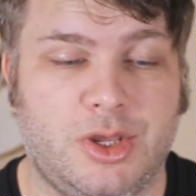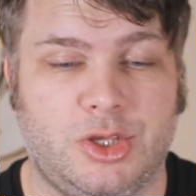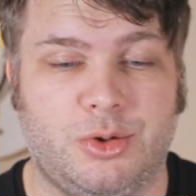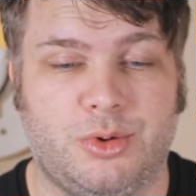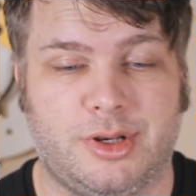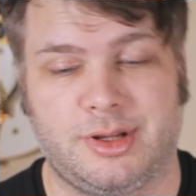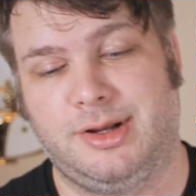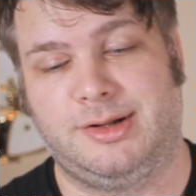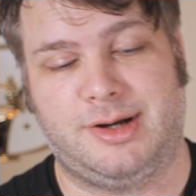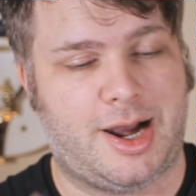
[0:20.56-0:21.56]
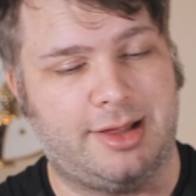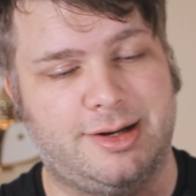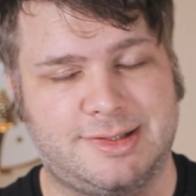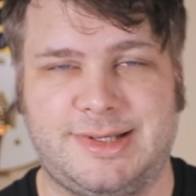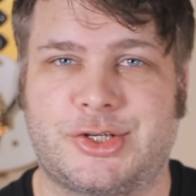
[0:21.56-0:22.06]
You would
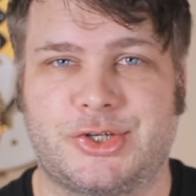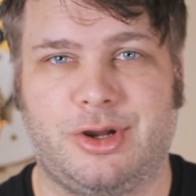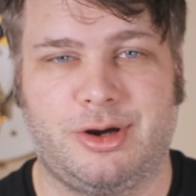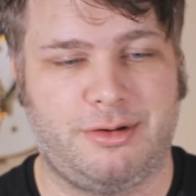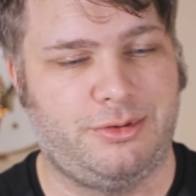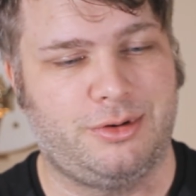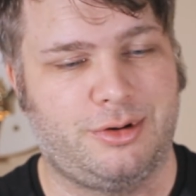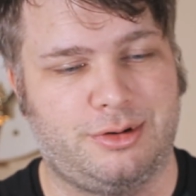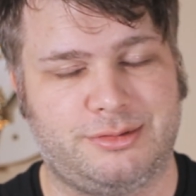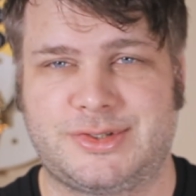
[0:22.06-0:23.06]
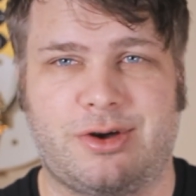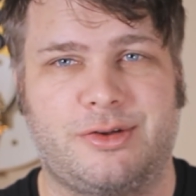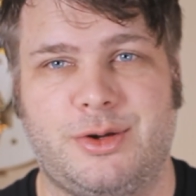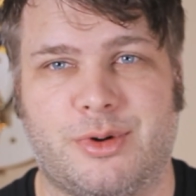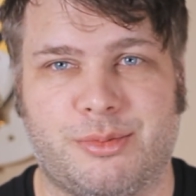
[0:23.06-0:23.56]
highlight a section of your song
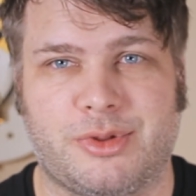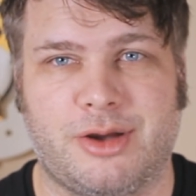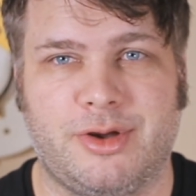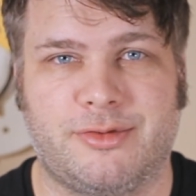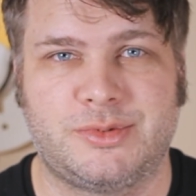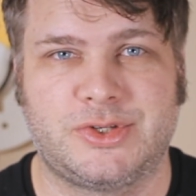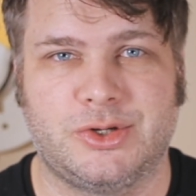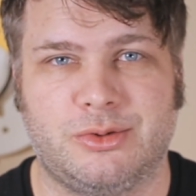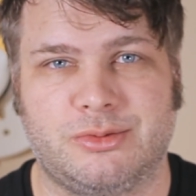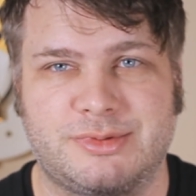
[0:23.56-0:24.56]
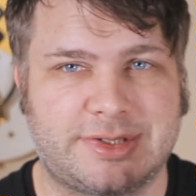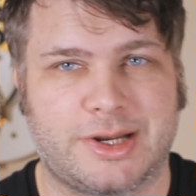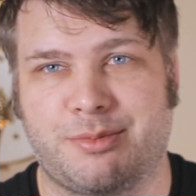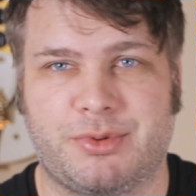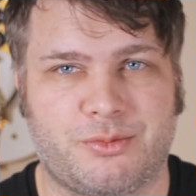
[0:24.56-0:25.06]
that you want to apply reverb to,
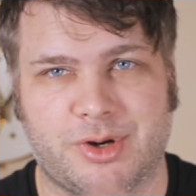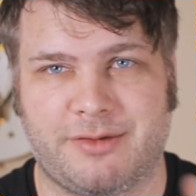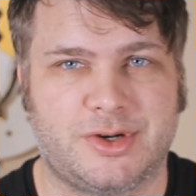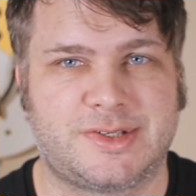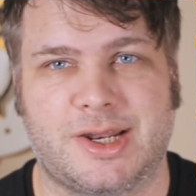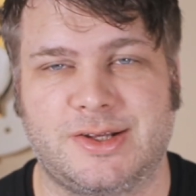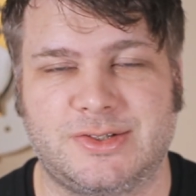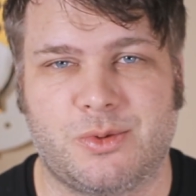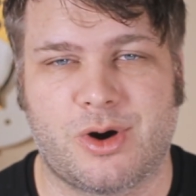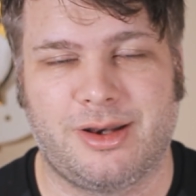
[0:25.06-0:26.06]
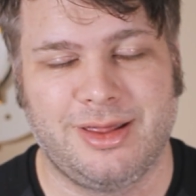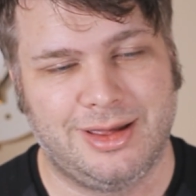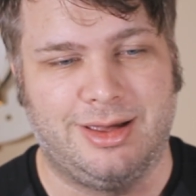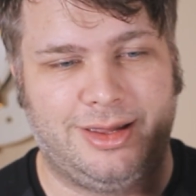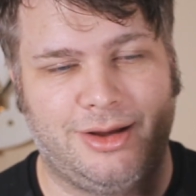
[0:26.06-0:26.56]
set up whatever your settings you want,
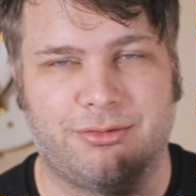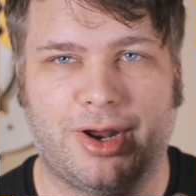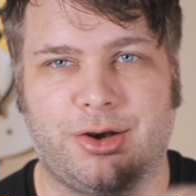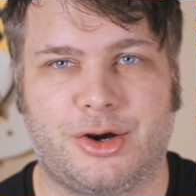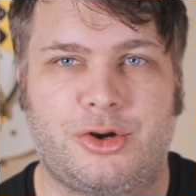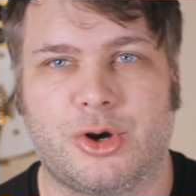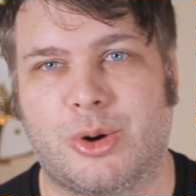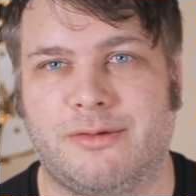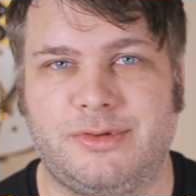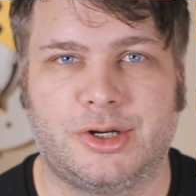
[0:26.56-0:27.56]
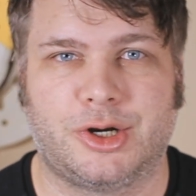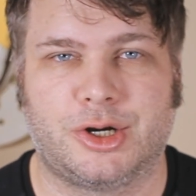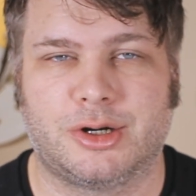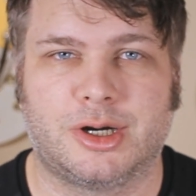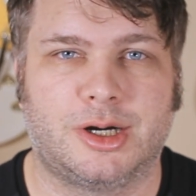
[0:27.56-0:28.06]
hit render, go have
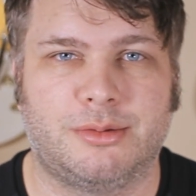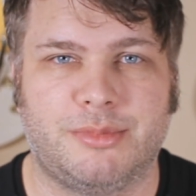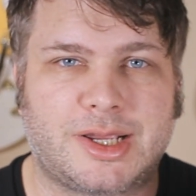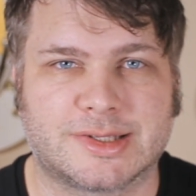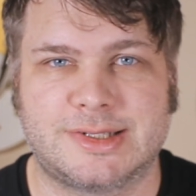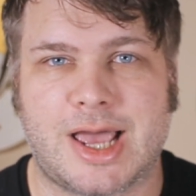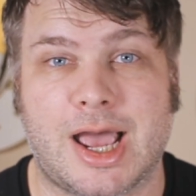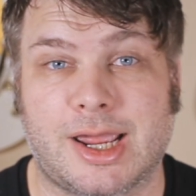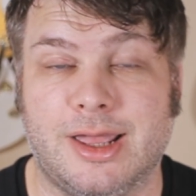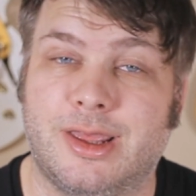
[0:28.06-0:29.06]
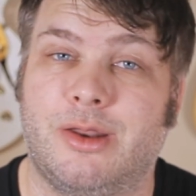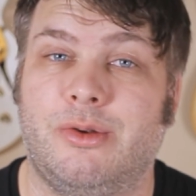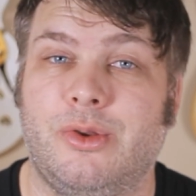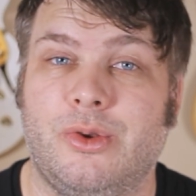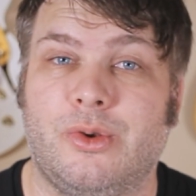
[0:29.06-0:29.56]
dinner, make a snack, and then